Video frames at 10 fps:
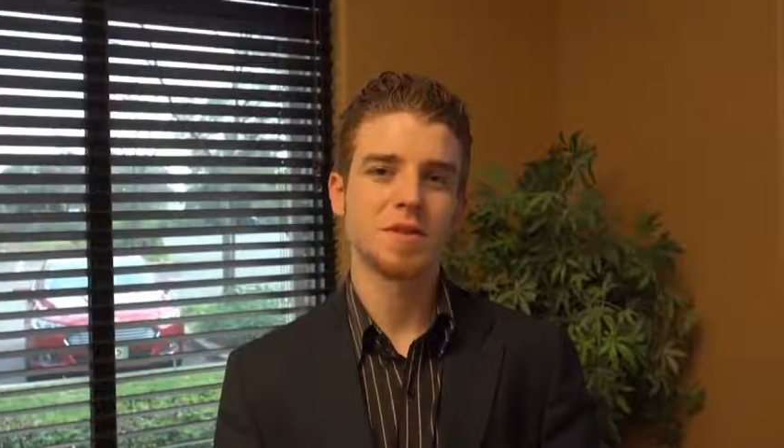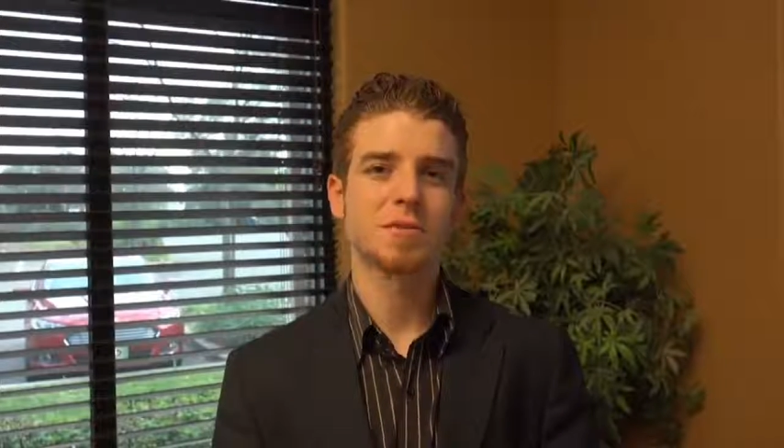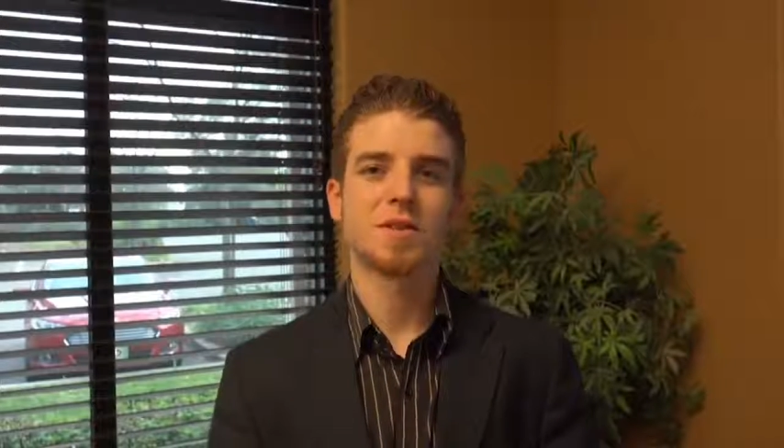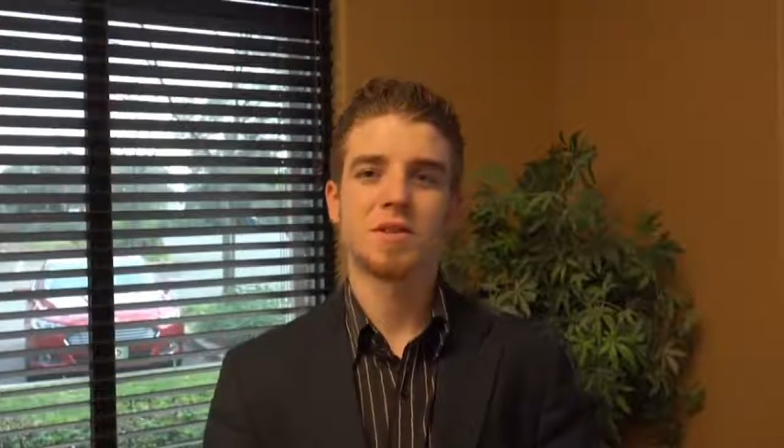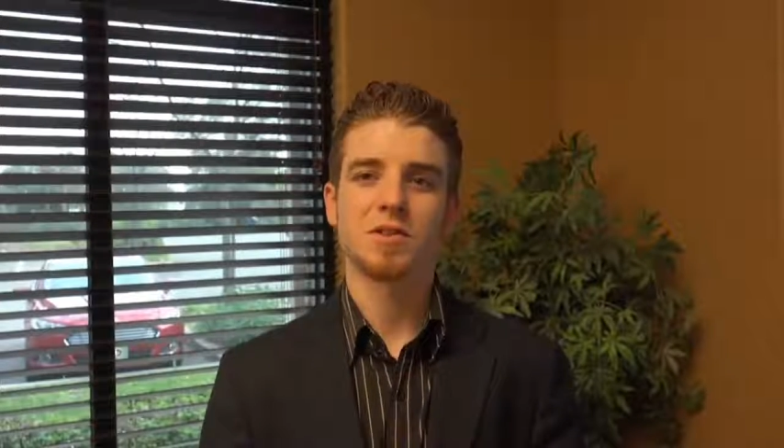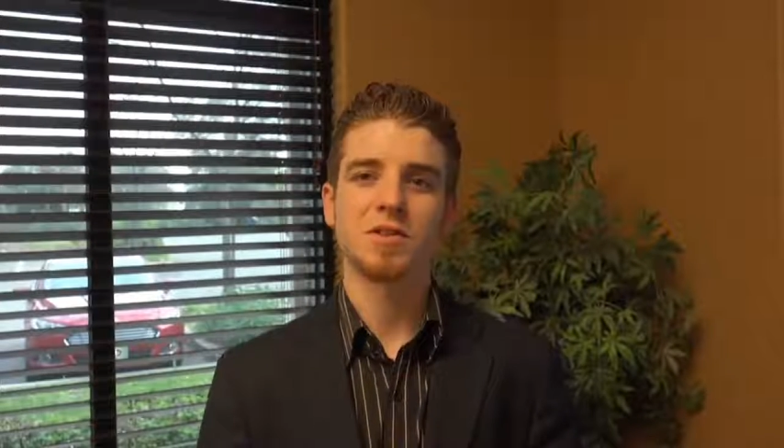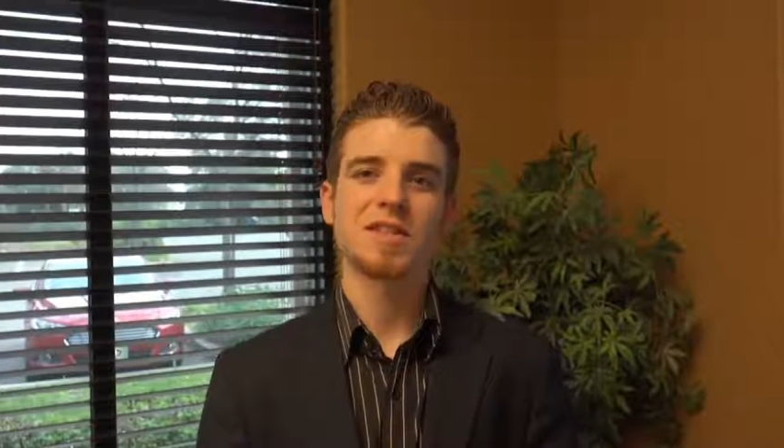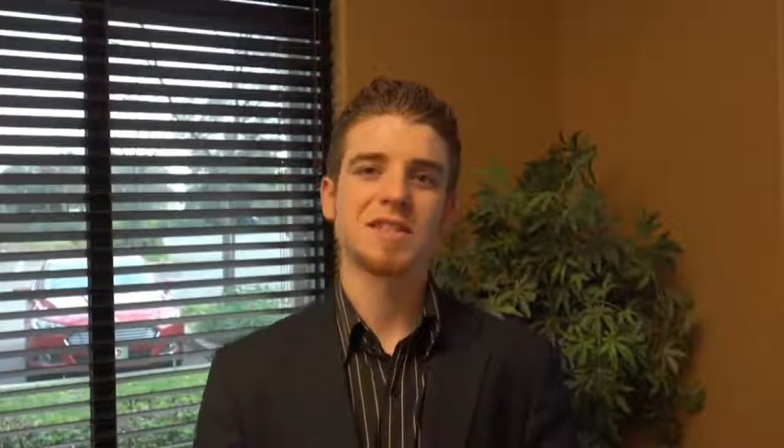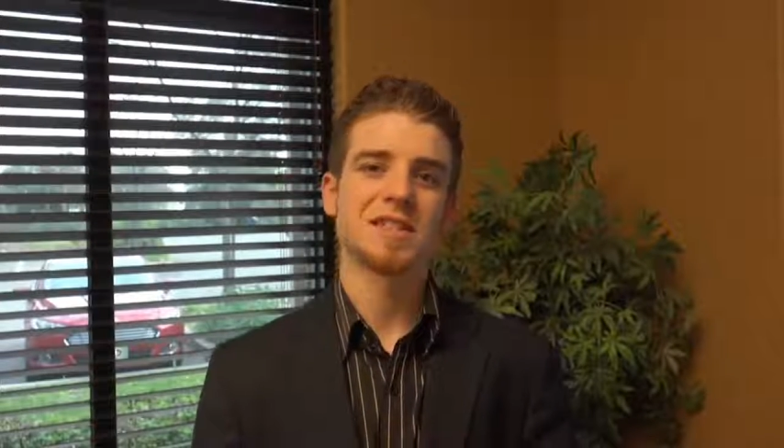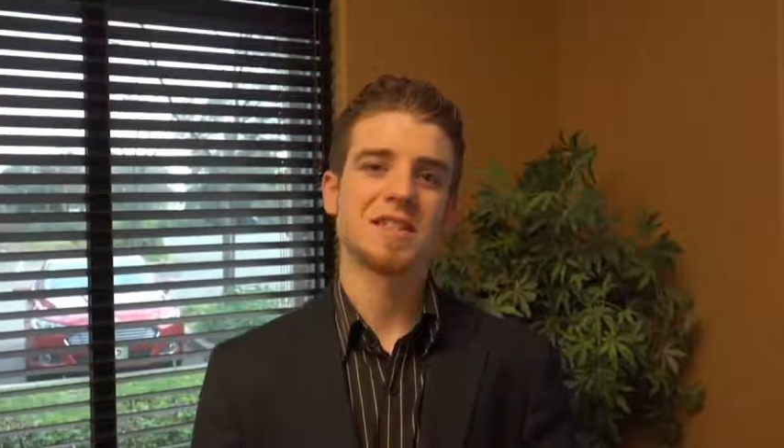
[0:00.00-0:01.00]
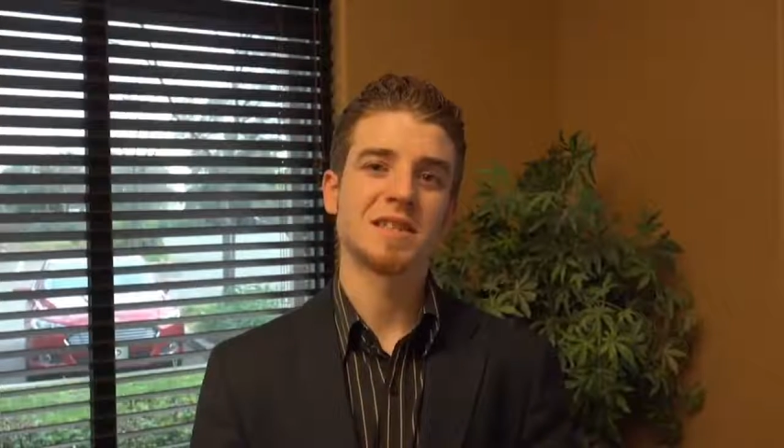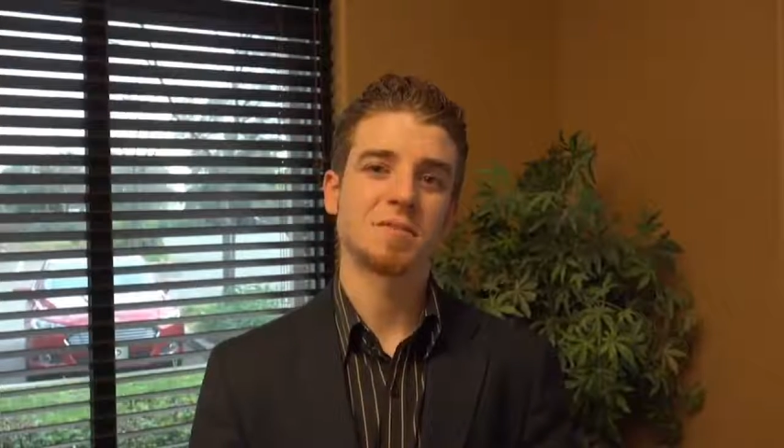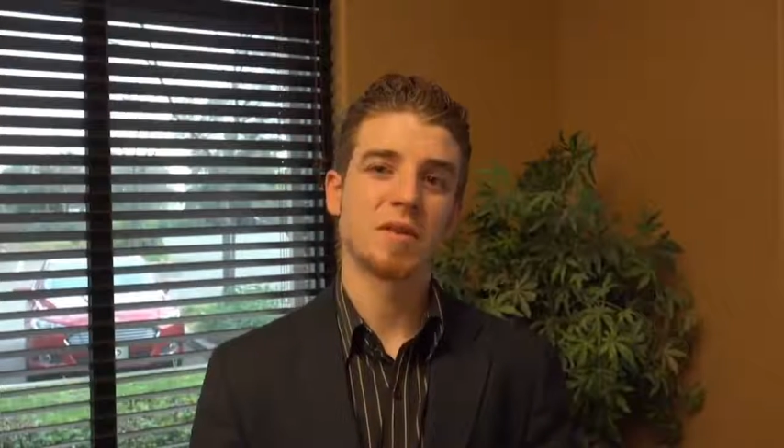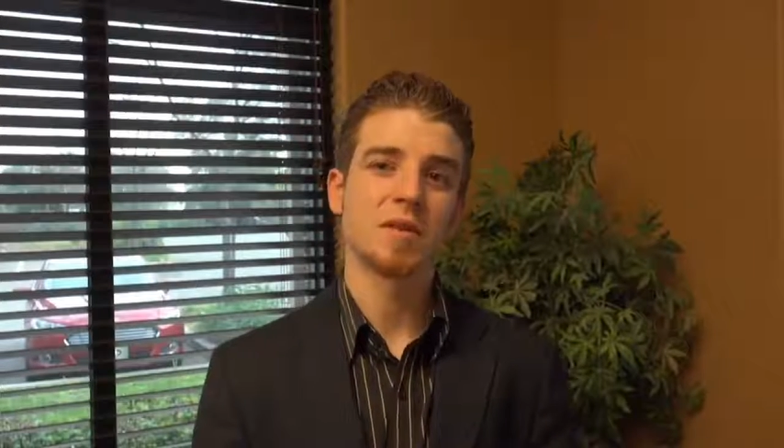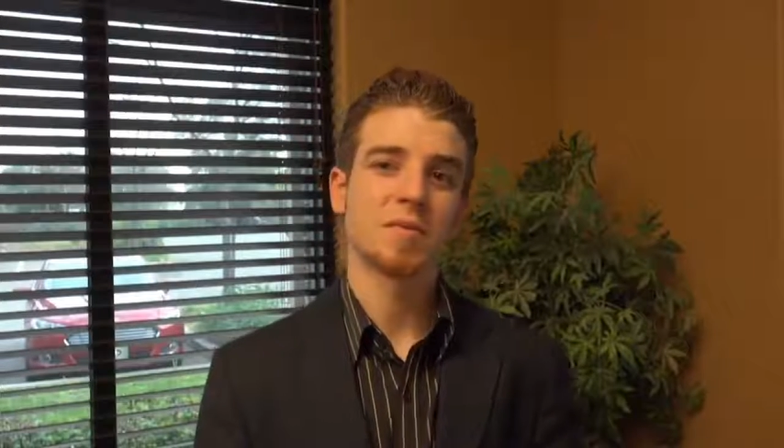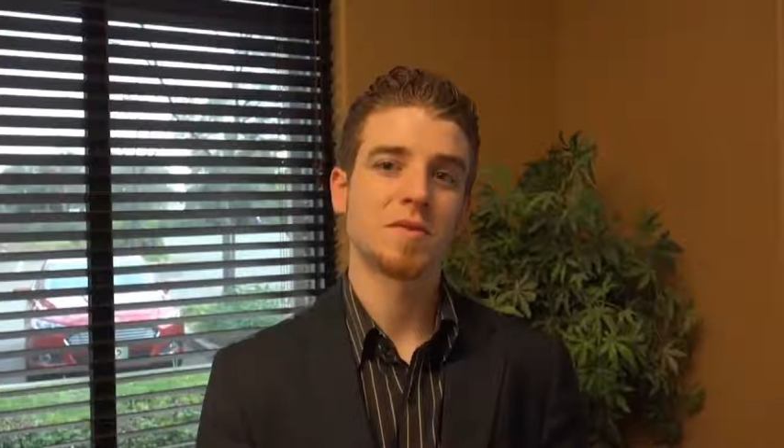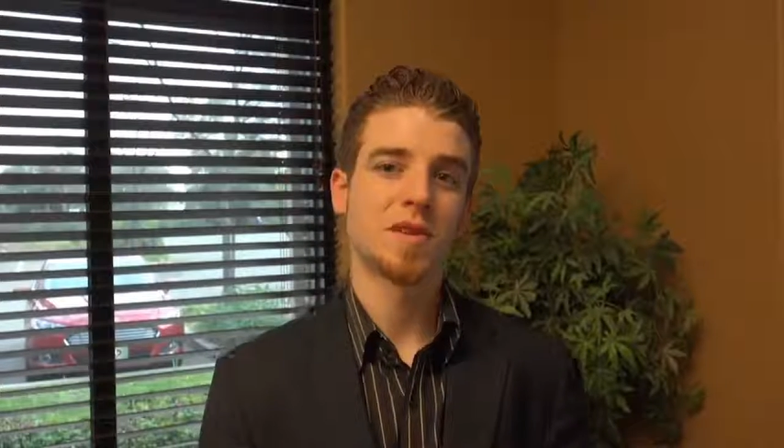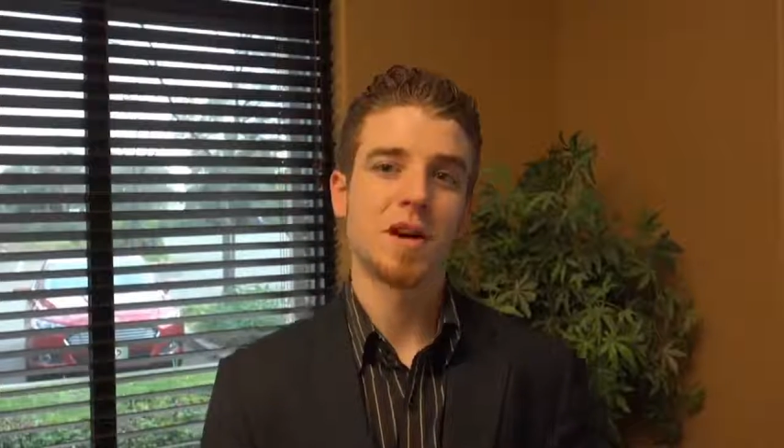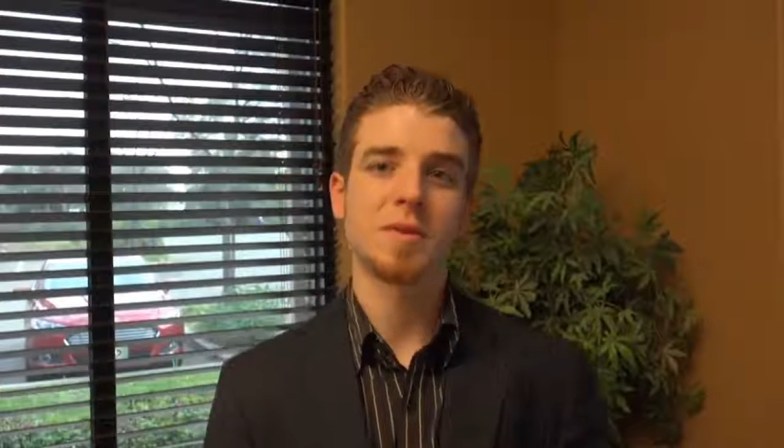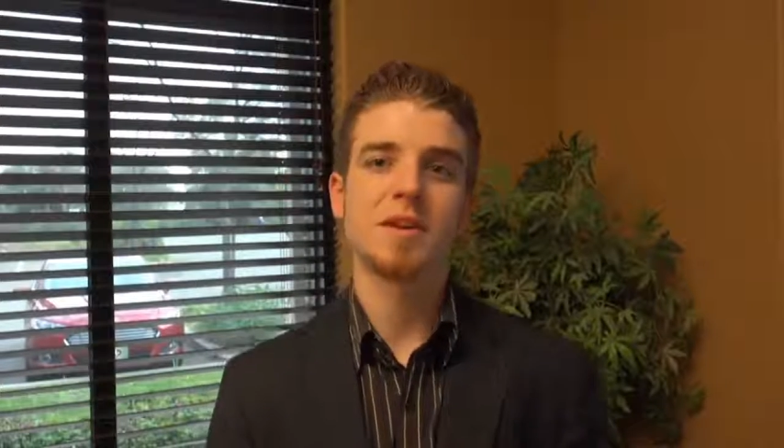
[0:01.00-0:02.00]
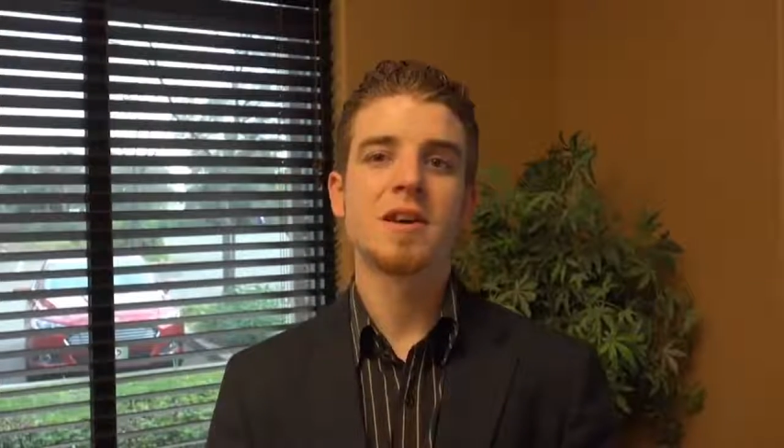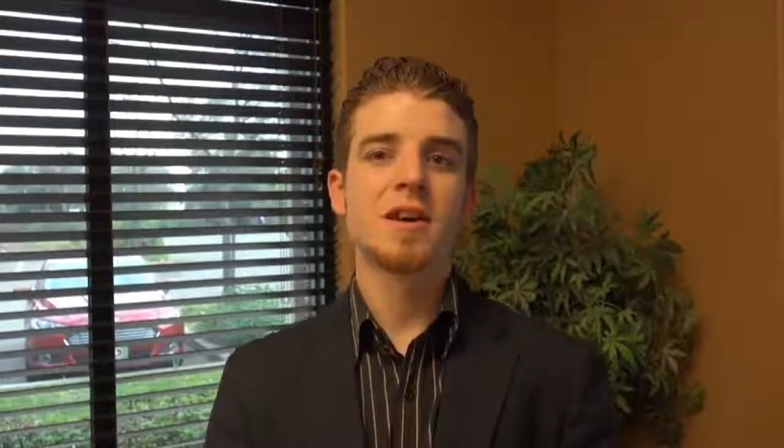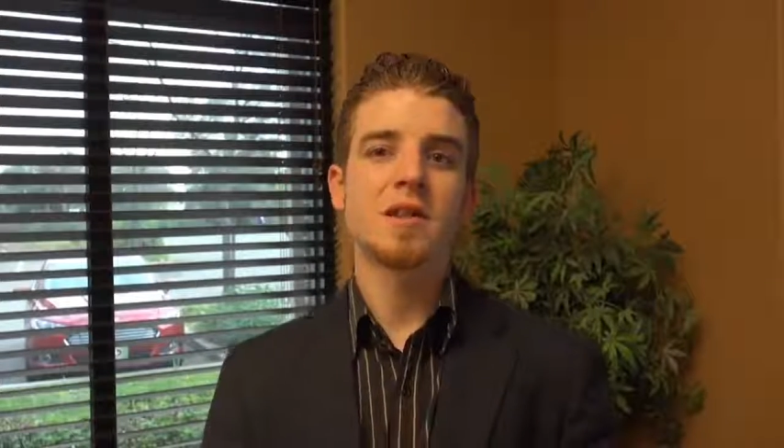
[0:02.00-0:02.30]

especially with attorneys. I see it probably the most common.